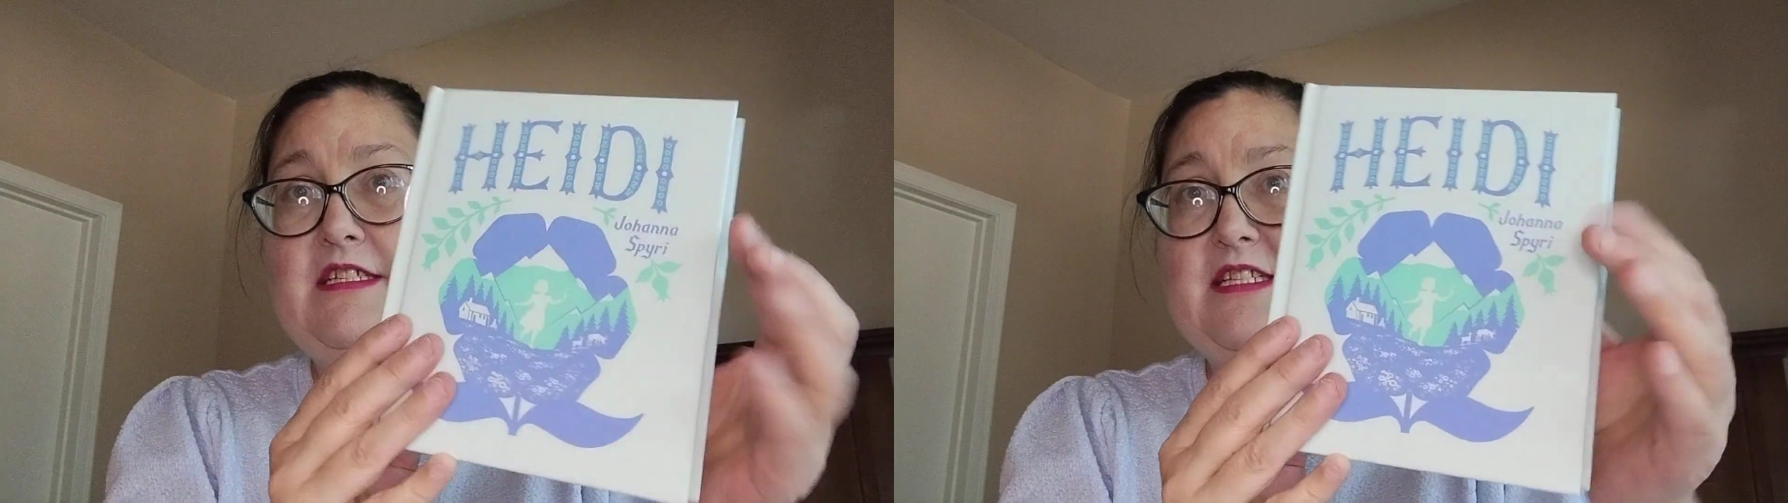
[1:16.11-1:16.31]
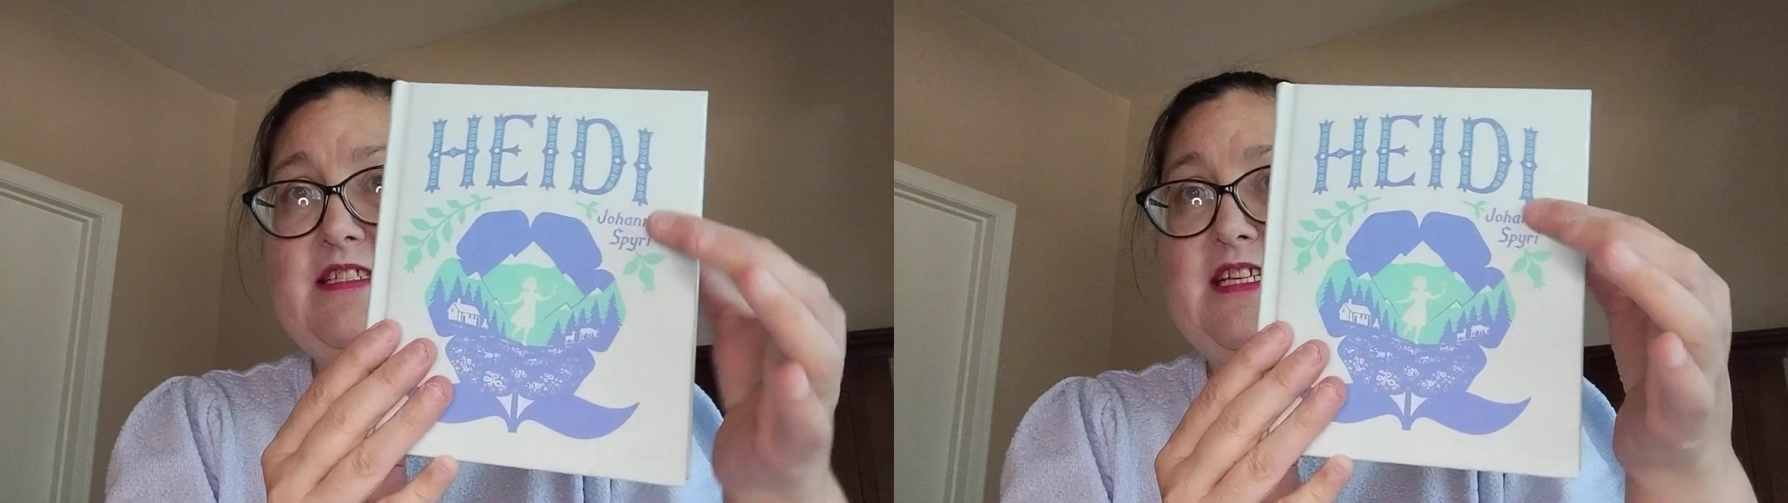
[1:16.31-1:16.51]

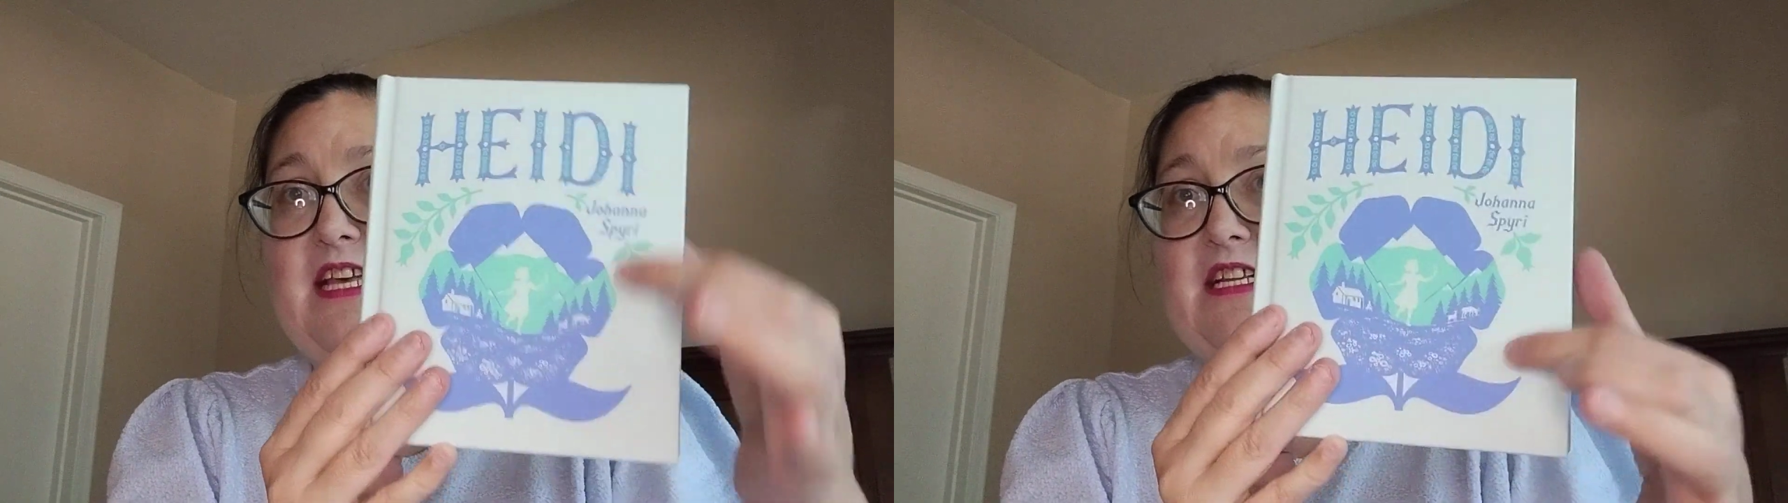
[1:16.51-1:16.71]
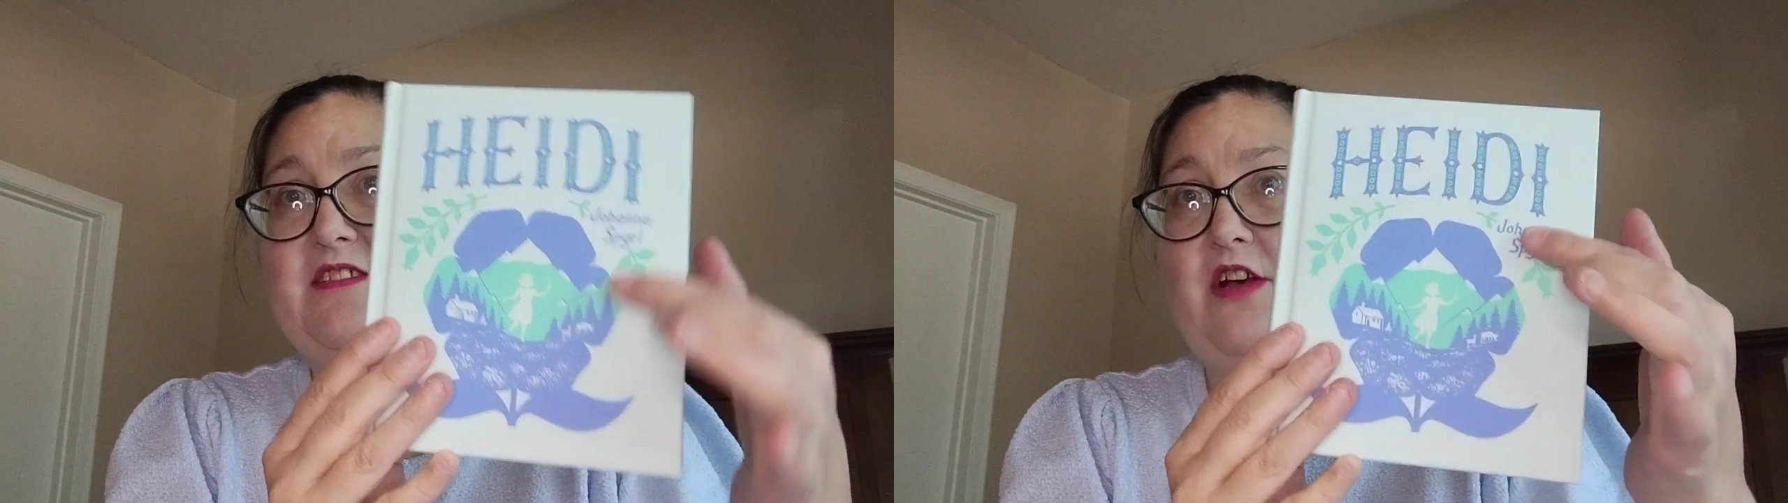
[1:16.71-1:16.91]
This
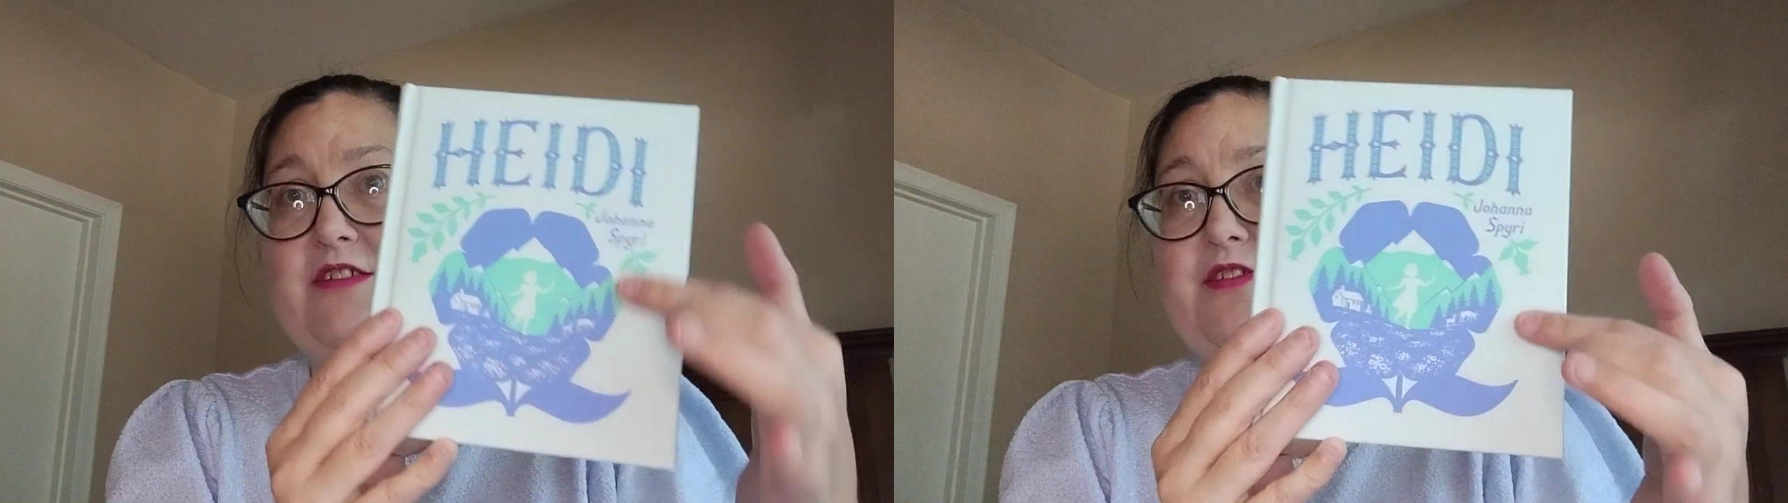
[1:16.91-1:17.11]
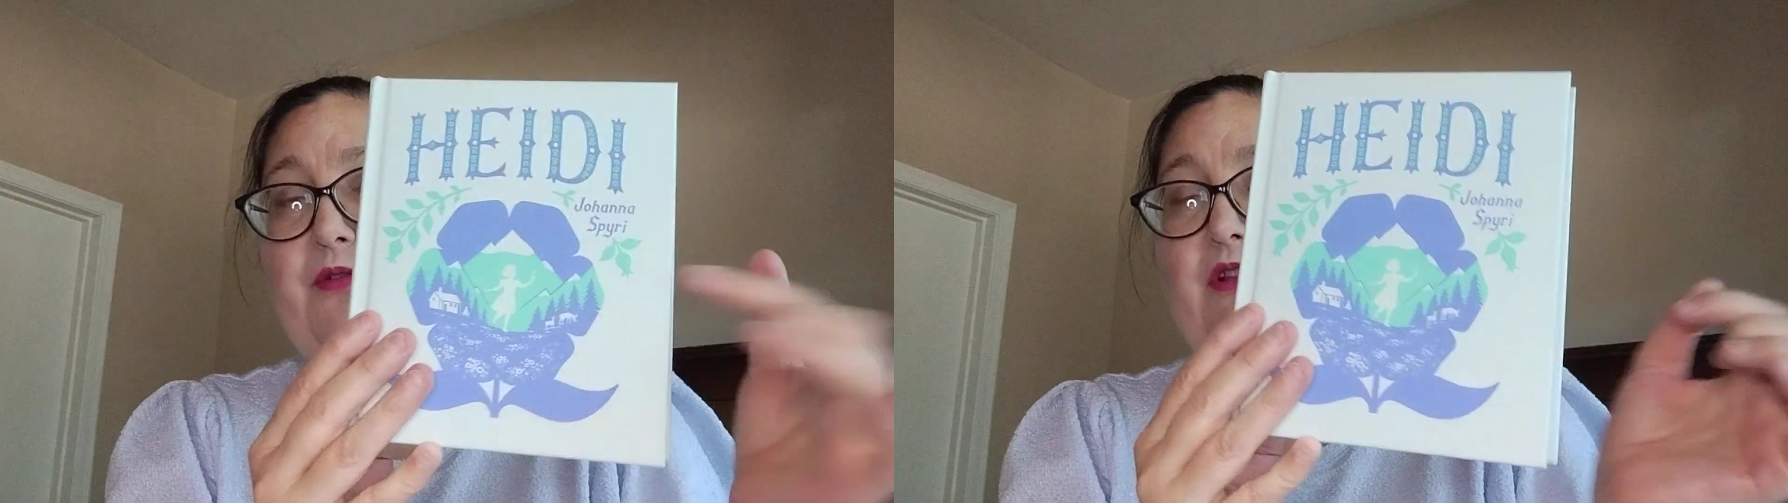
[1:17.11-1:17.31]
again is
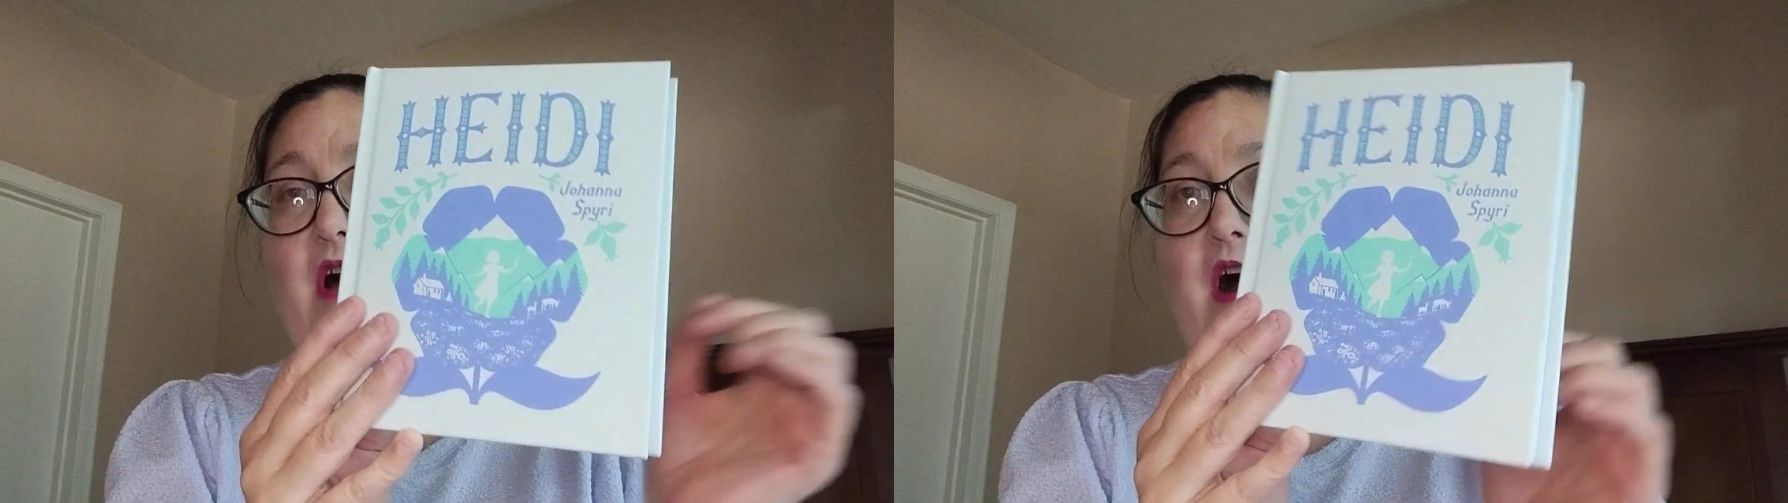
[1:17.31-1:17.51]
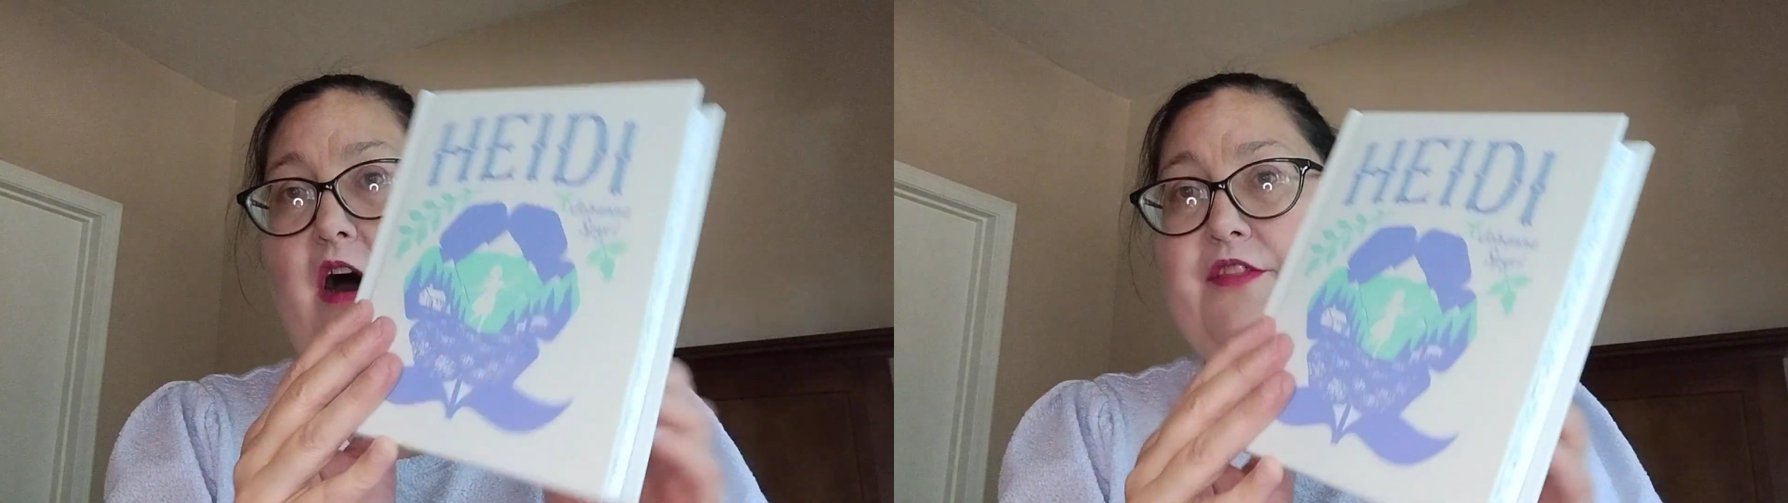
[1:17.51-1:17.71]
also
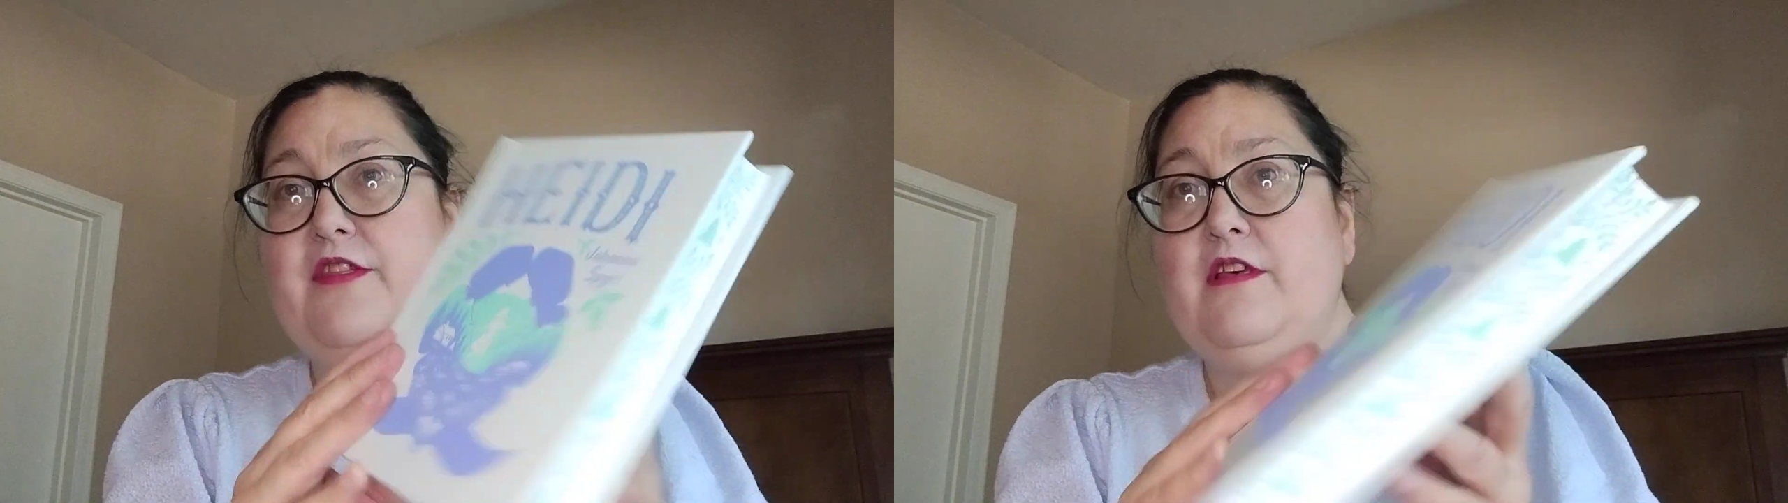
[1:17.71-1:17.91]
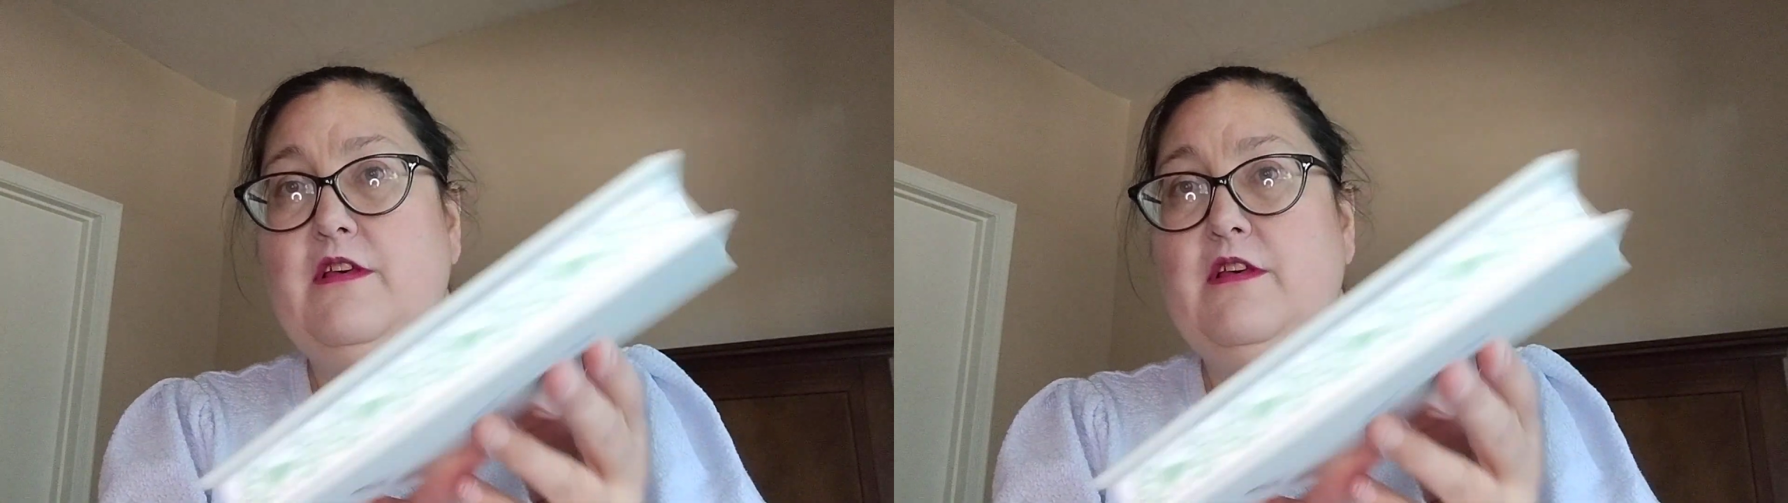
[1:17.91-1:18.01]
cloth.